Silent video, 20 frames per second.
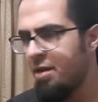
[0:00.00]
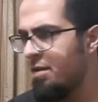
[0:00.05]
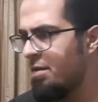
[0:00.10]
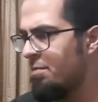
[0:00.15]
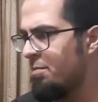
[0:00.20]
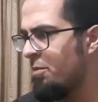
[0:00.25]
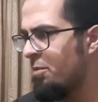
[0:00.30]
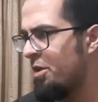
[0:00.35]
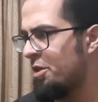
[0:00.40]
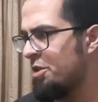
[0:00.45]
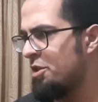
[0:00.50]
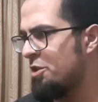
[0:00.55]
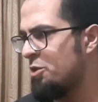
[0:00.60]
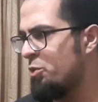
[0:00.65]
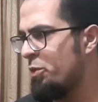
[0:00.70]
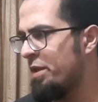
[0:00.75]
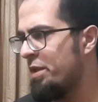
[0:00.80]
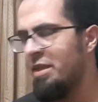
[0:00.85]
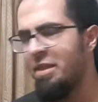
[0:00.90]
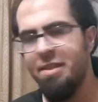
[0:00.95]
March
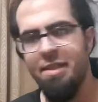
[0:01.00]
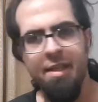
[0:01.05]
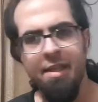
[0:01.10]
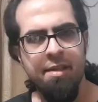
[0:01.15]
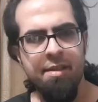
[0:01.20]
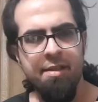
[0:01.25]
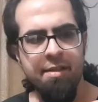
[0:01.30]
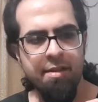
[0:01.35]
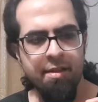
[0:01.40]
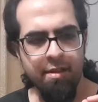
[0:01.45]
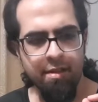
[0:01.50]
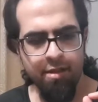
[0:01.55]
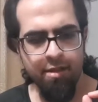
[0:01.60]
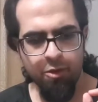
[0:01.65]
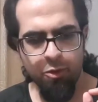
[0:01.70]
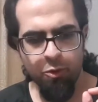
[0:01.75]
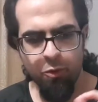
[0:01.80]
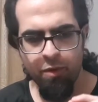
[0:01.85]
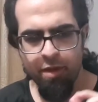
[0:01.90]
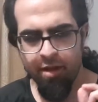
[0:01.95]
26,
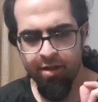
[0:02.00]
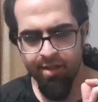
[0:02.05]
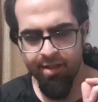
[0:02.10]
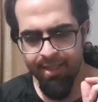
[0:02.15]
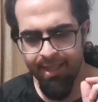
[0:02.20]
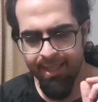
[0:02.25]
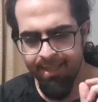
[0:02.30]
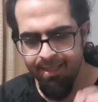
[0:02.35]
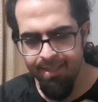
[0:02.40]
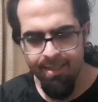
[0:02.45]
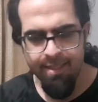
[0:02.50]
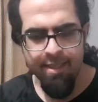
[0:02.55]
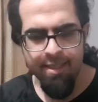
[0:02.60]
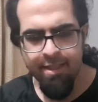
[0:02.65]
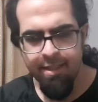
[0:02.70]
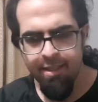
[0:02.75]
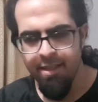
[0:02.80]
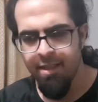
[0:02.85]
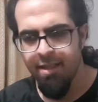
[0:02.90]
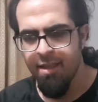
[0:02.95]

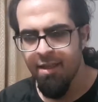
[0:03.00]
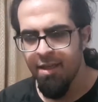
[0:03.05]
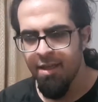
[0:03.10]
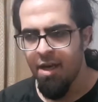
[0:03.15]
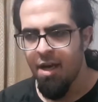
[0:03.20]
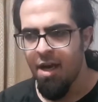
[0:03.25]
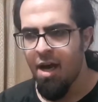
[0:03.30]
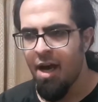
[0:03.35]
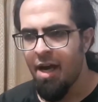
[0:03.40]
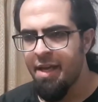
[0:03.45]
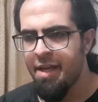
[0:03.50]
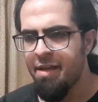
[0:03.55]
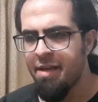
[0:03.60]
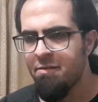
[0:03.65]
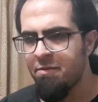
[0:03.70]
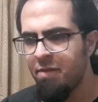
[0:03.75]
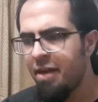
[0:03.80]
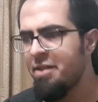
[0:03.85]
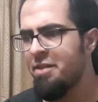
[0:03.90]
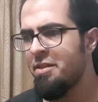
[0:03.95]
2018, I
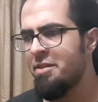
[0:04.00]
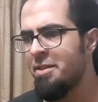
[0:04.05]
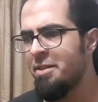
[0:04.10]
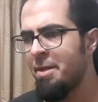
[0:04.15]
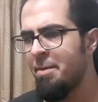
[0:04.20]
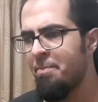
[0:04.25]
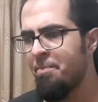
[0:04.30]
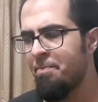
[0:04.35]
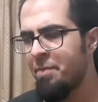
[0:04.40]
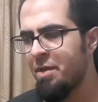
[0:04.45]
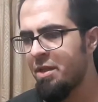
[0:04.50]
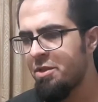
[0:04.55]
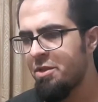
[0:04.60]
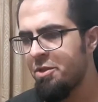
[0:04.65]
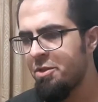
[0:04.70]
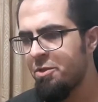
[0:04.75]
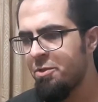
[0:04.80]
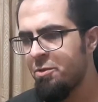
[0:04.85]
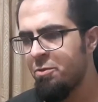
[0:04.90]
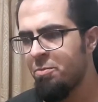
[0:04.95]
invited them
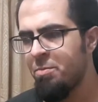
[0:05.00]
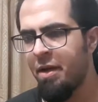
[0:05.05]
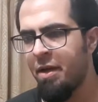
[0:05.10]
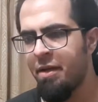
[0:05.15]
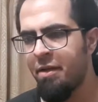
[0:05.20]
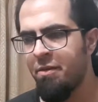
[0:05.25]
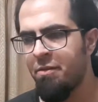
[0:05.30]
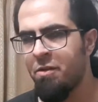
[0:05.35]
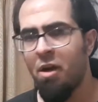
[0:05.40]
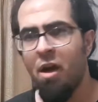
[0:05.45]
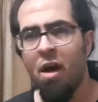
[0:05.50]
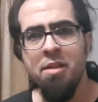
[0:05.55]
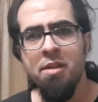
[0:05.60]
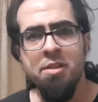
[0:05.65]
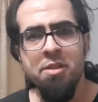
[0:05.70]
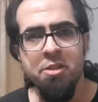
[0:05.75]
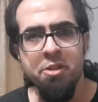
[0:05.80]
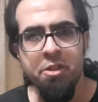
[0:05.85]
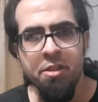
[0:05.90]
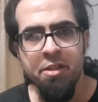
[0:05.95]
to my
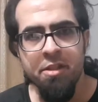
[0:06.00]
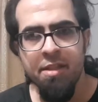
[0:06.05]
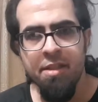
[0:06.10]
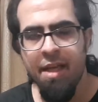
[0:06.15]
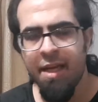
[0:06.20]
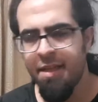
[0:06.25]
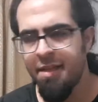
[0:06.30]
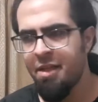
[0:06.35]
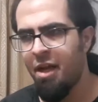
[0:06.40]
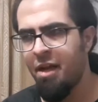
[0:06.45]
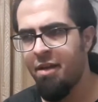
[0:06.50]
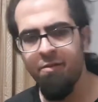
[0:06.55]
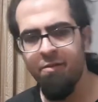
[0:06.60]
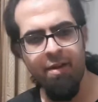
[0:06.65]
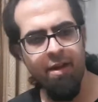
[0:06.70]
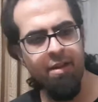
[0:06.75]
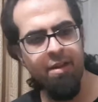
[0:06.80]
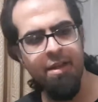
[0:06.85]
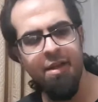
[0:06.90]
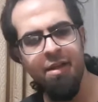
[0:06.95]
concert and the
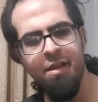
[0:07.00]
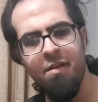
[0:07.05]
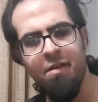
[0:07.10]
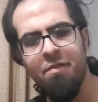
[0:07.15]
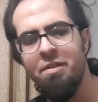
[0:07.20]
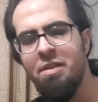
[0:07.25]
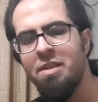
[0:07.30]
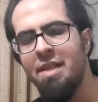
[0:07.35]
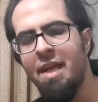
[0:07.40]
unveiling of this